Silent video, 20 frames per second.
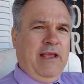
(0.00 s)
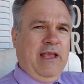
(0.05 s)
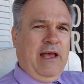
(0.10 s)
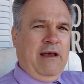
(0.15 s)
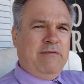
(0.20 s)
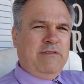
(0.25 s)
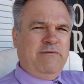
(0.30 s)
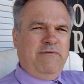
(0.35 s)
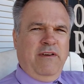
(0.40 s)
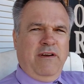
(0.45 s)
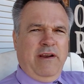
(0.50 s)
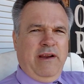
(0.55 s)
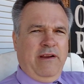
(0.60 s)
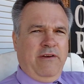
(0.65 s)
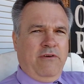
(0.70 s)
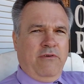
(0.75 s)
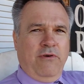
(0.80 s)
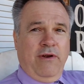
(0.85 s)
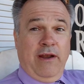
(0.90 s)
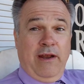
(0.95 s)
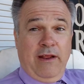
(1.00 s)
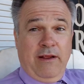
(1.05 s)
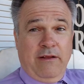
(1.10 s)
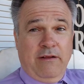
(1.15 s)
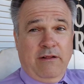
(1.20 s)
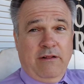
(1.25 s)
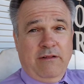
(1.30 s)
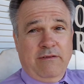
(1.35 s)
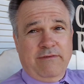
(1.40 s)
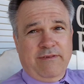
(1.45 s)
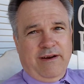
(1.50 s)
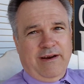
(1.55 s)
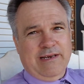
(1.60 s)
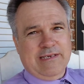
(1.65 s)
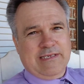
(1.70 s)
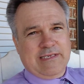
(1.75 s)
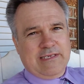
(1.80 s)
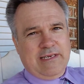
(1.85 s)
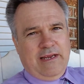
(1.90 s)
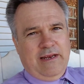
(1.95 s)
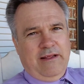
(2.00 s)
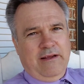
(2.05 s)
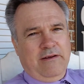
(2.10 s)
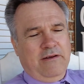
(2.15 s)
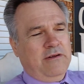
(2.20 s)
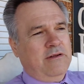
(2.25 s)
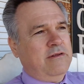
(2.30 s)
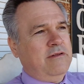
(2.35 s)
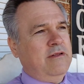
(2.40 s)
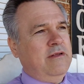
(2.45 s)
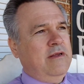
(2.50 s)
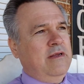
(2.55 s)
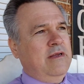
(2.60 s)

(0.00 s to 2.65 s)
I was very critical, very cynical.